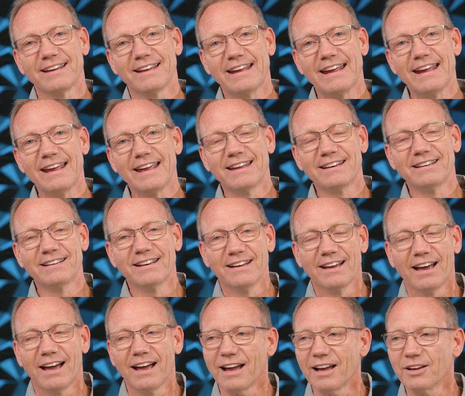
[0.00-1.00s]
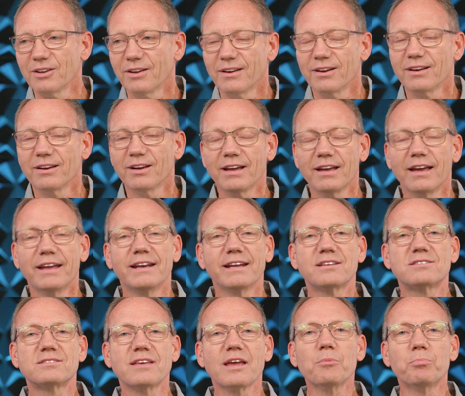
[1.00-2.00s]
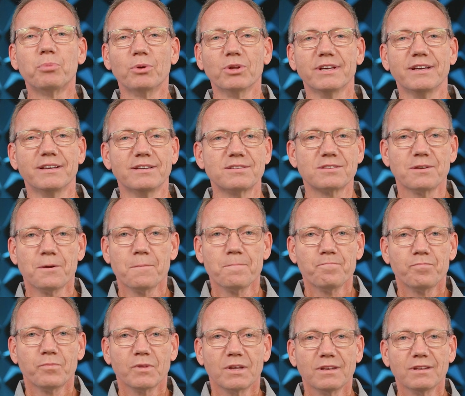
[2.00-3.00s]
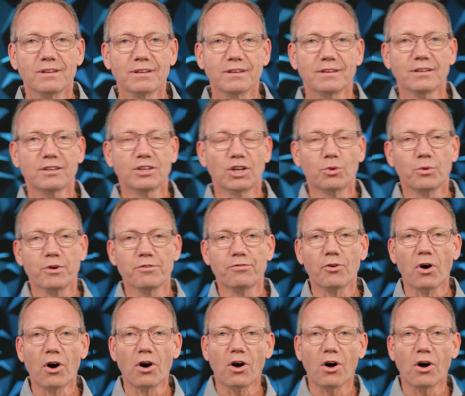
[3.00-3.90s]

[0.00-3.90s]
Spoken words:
And an example is, you know, we've